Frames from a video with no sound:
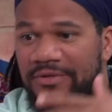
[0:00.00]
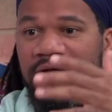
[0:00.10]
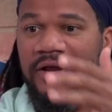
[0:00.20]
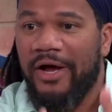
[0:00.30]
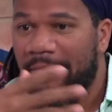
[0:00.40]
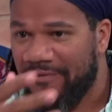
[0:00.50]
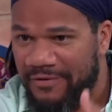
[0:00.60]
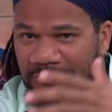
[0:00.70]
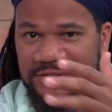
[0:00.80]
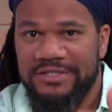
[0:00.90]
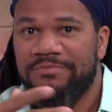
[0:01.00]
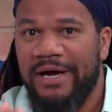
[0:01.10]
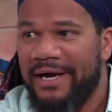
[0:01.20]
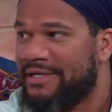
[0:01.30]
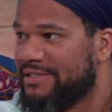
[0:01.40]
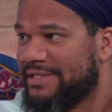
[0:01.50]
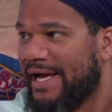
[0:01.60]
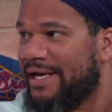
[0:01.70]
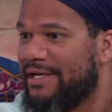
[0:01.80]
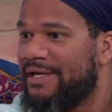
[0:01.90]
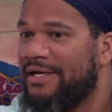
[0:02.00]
It help if he was inspired to not